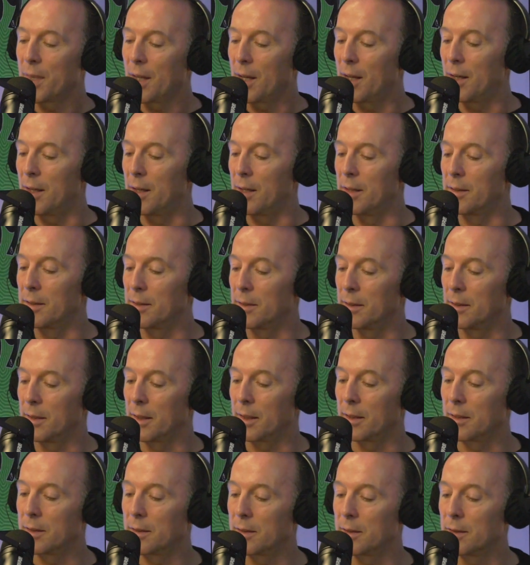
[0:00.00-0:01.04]
and
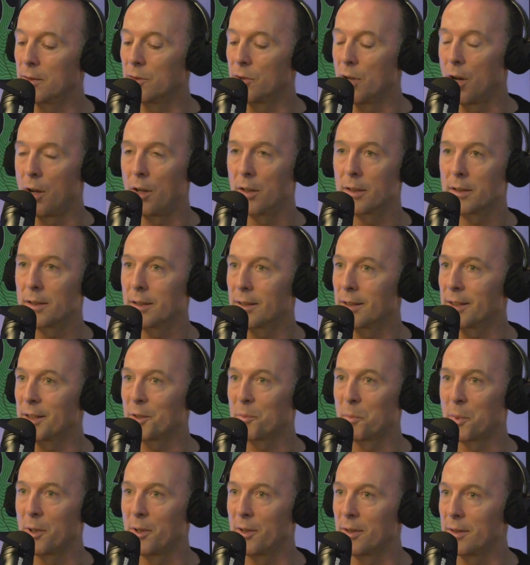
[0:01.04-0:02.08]
like his knowledge and
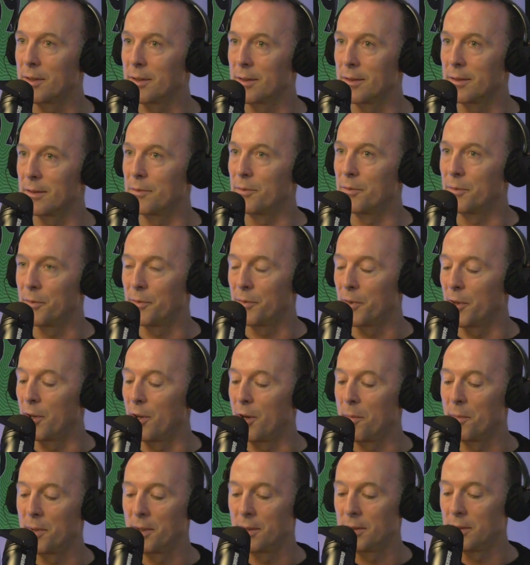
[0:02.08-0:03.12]
experience is
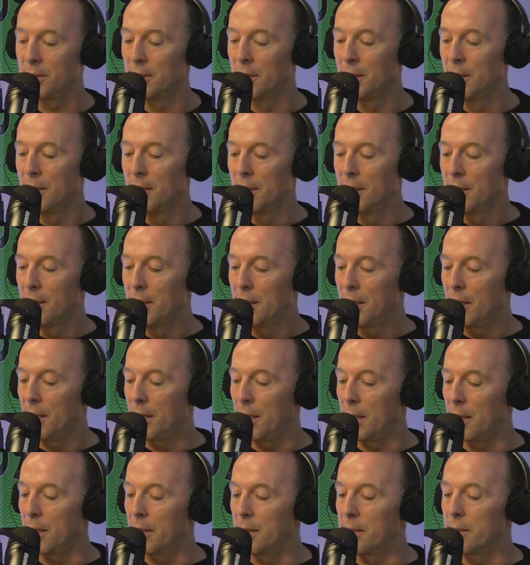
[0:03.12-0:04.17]
phenomenal. Yeah.
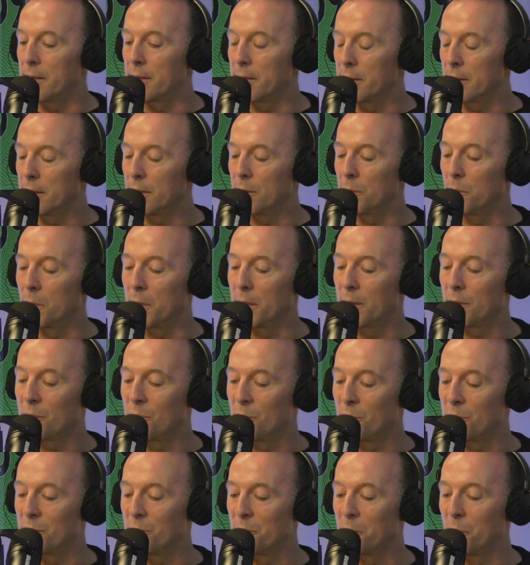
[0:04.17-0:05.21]
And the way the
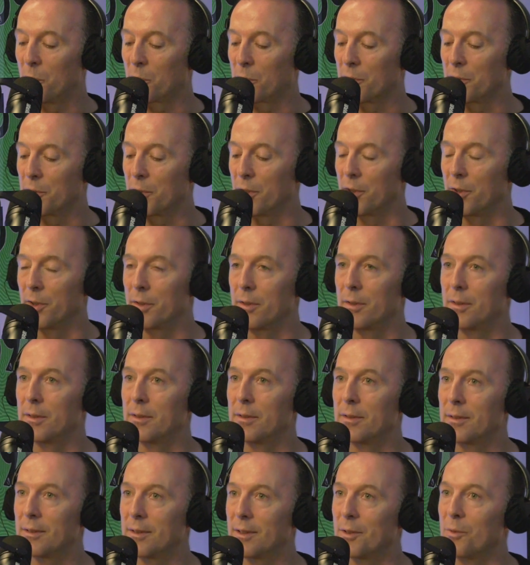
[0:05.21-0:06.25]
courts are broken down,
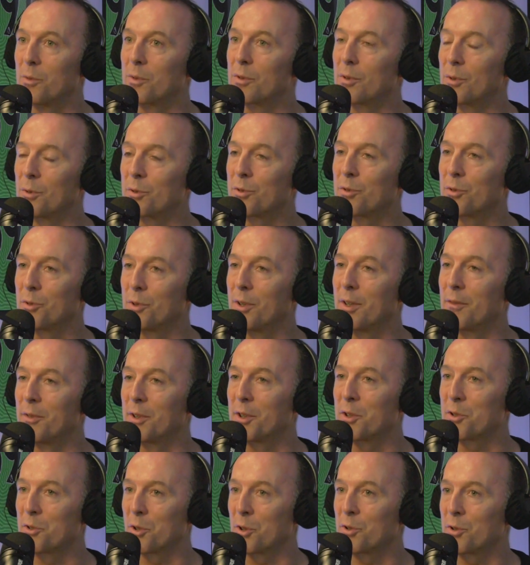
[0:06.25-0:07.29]
you know, it goes through every
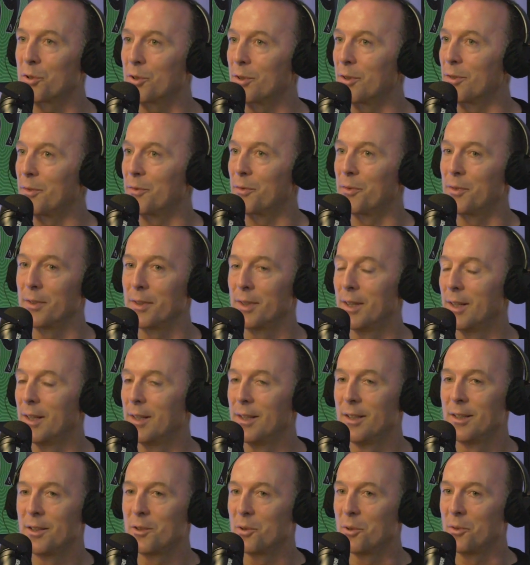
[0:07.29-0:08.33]
structure.
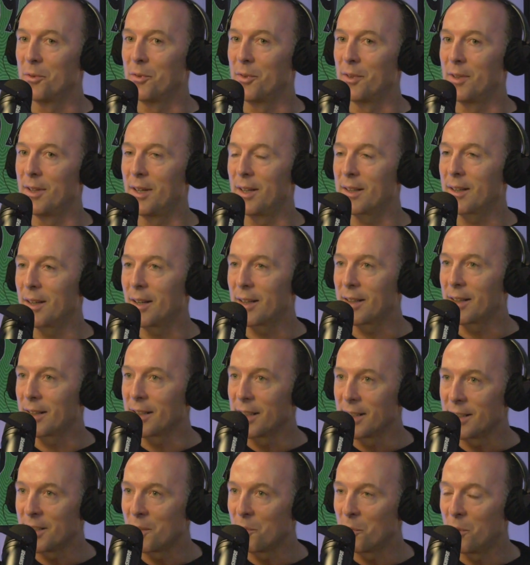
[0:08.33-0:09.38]
So I can
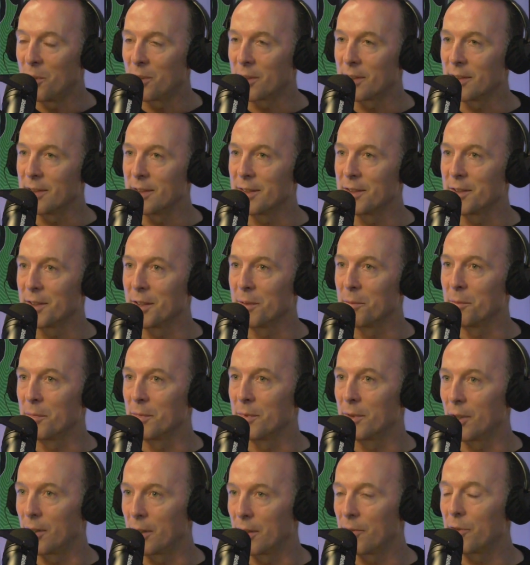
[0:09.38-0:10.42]
easily walk into a
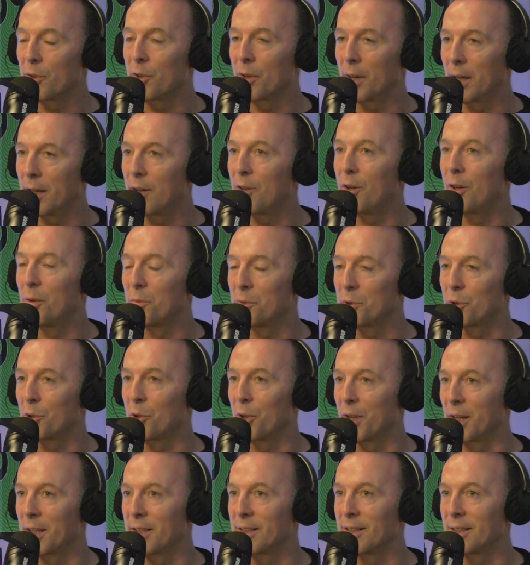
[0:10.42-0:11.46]
team. Now, I had always a
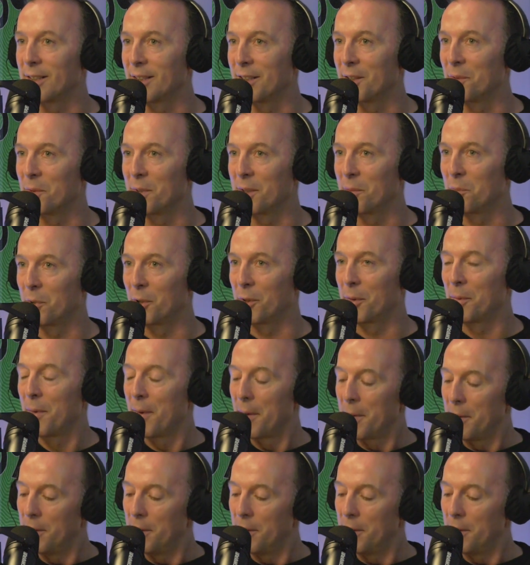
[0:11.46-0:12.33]
good idea anyway, but